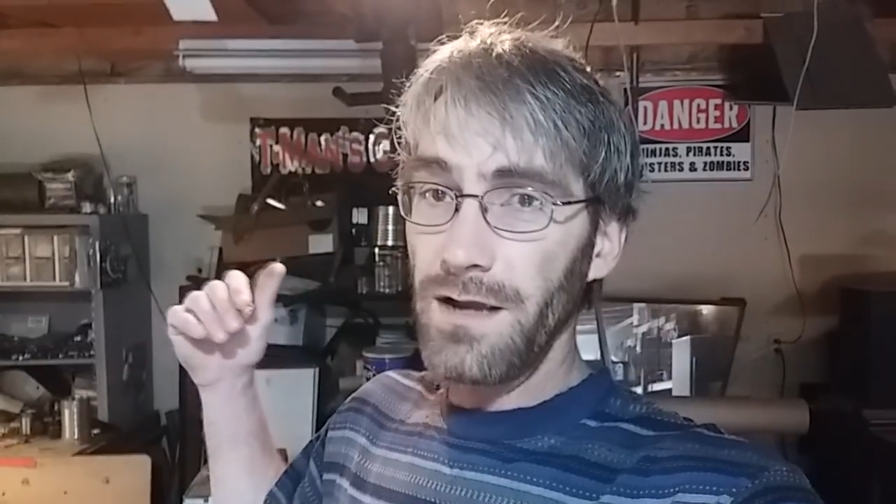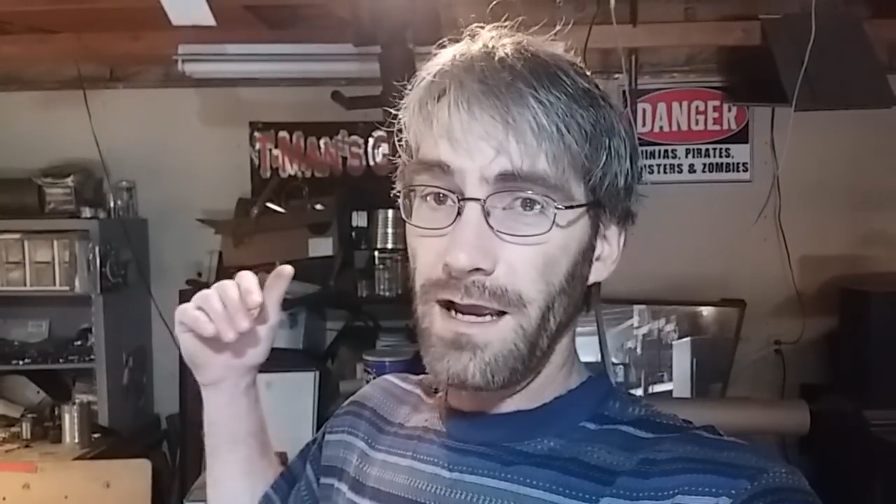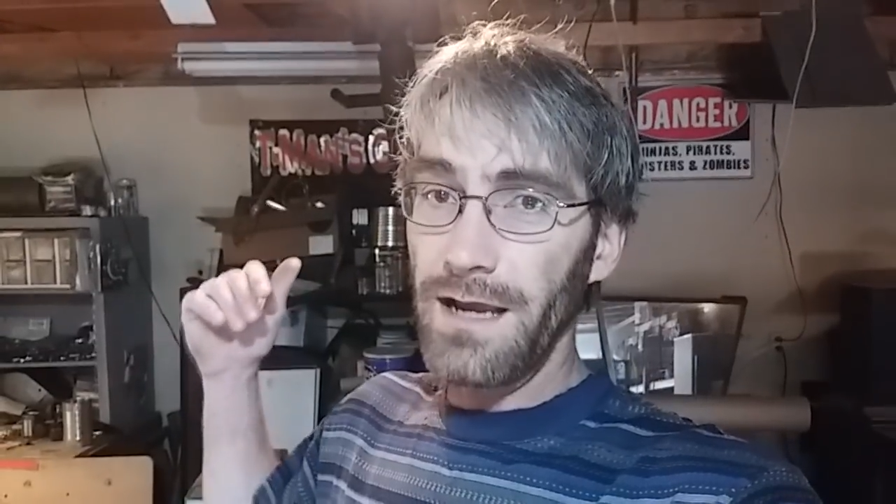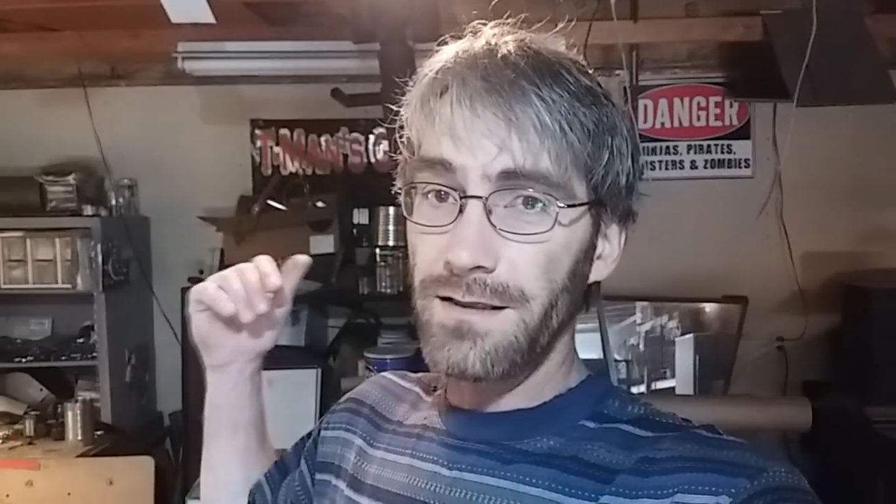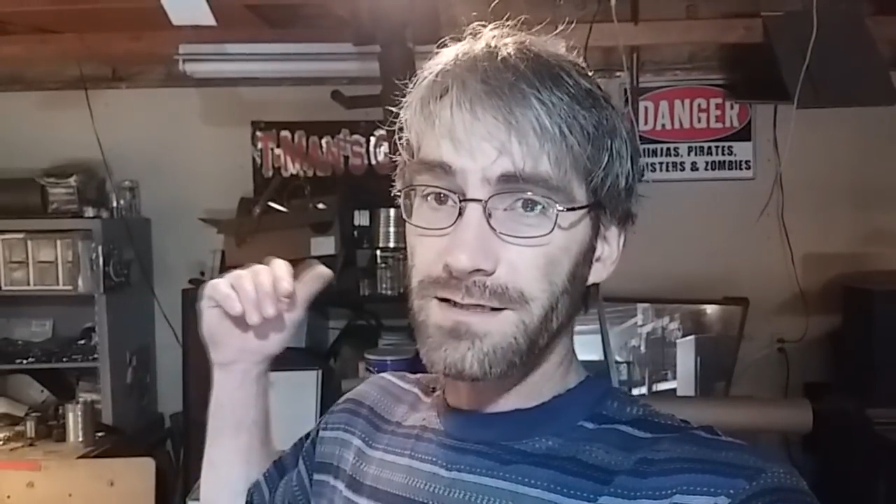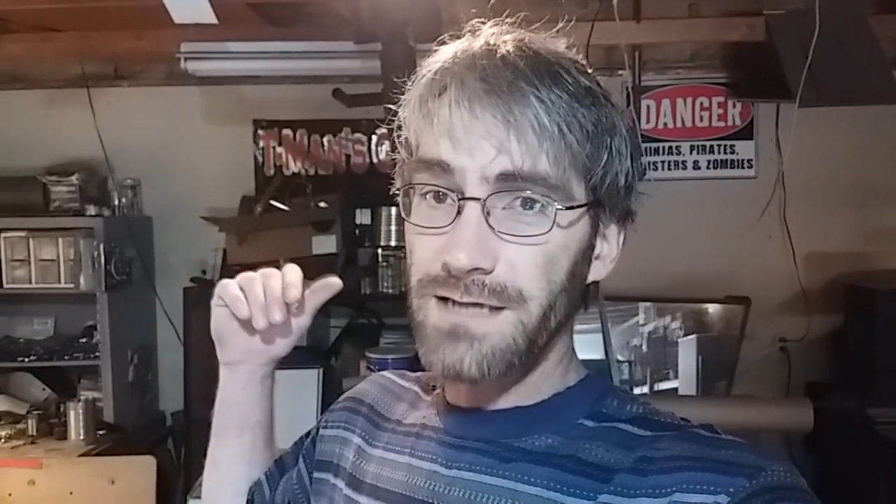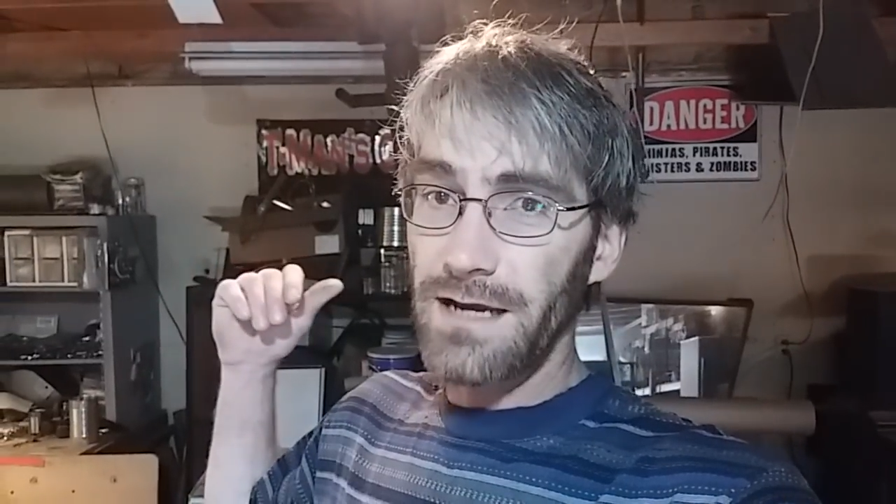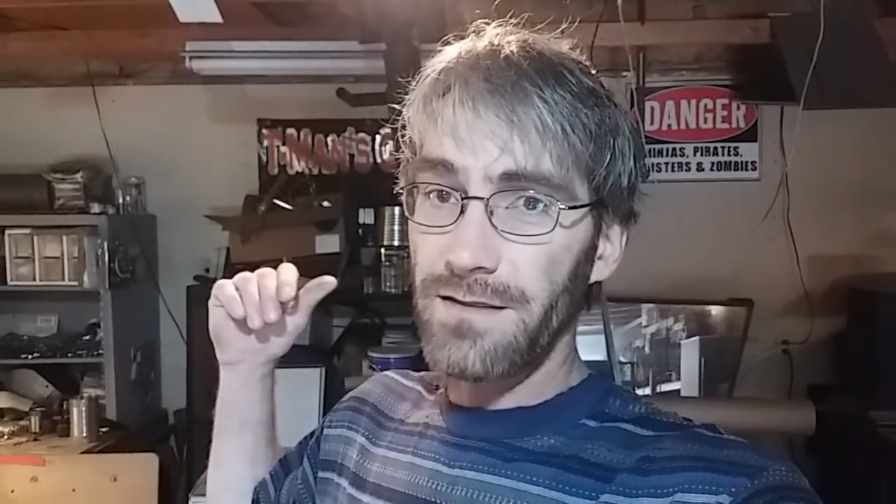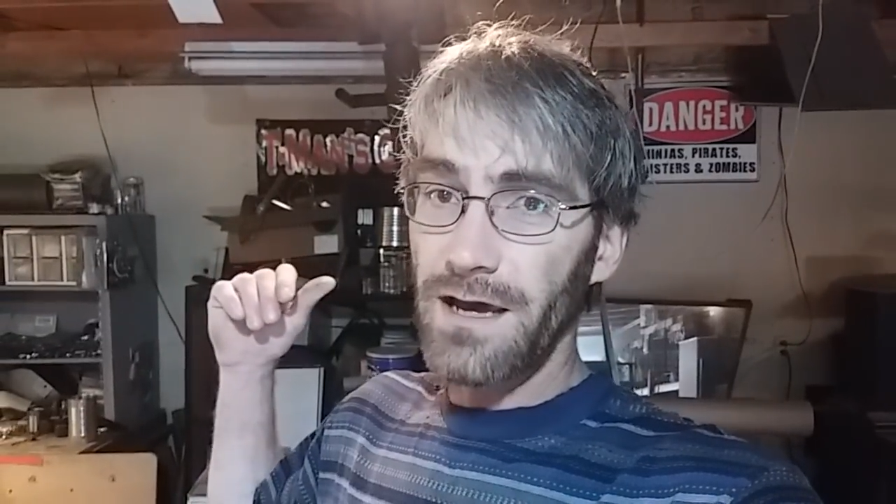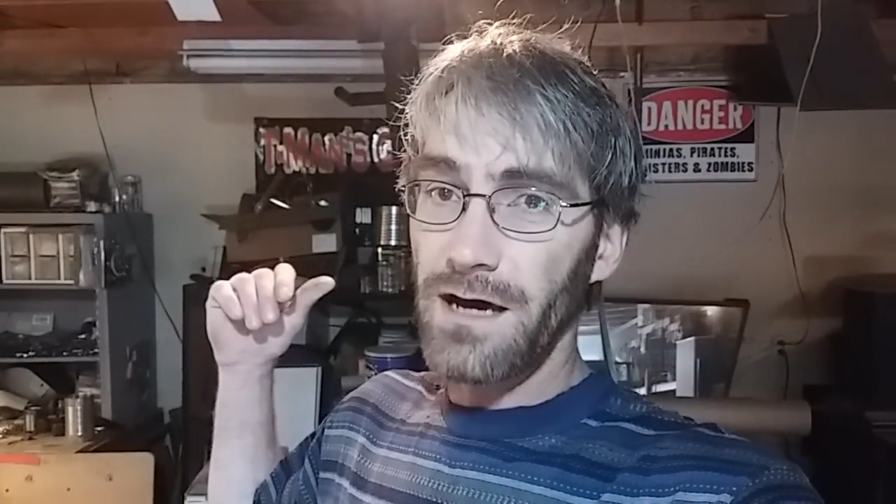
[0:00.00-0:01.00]
and the
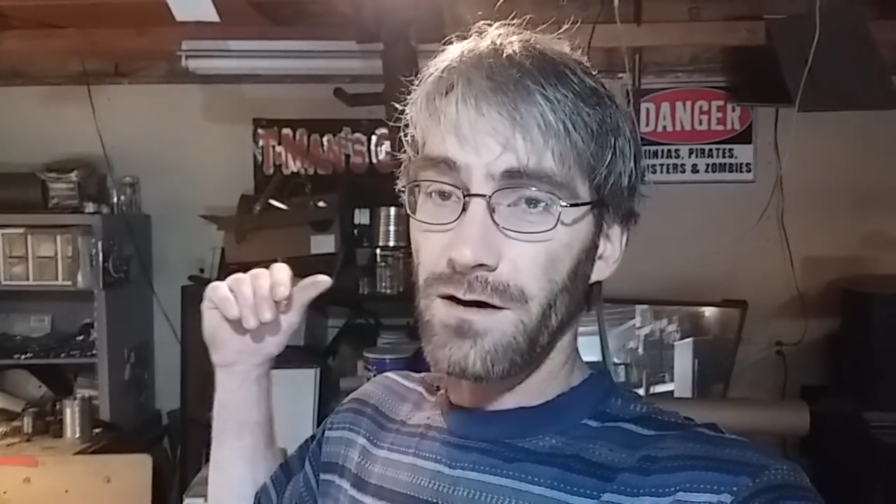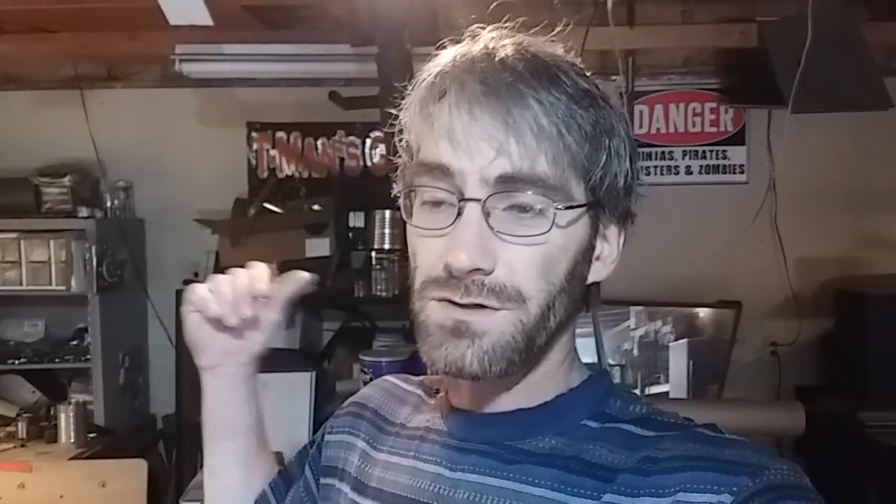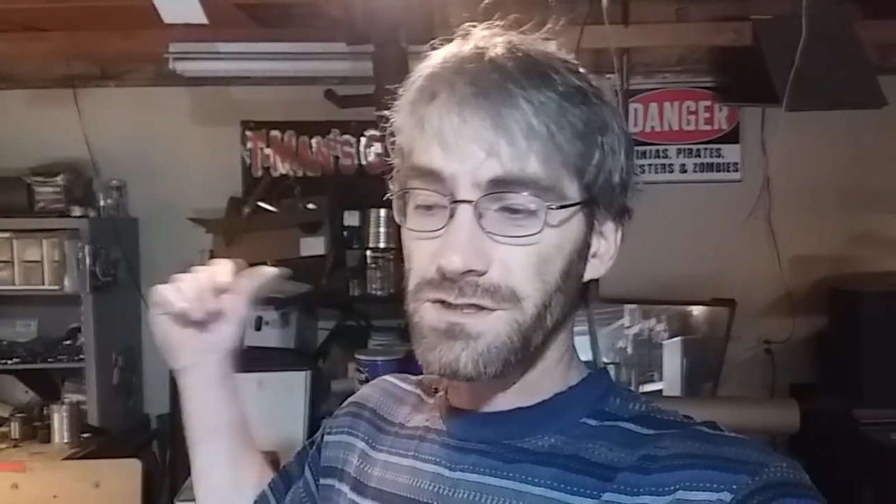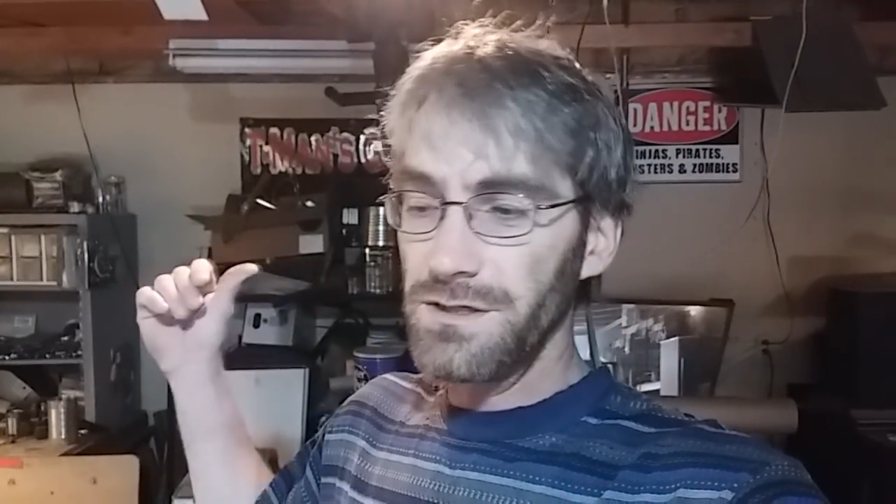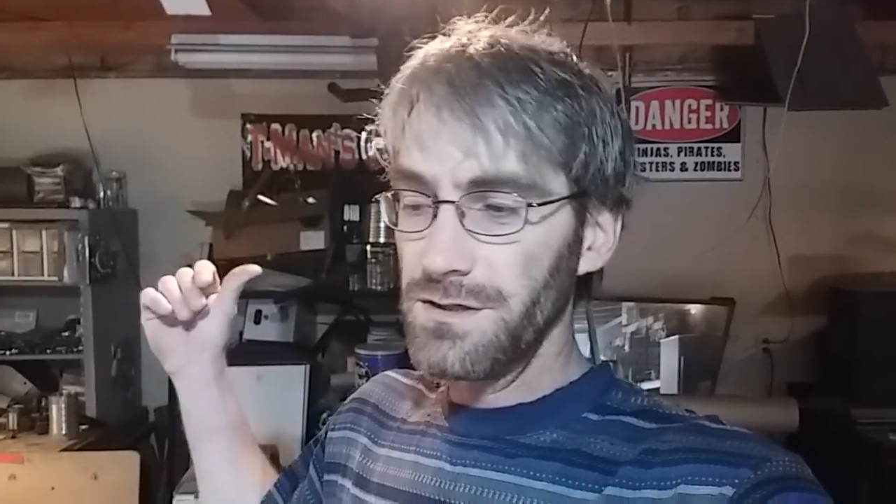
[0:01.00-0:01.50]
side of the house.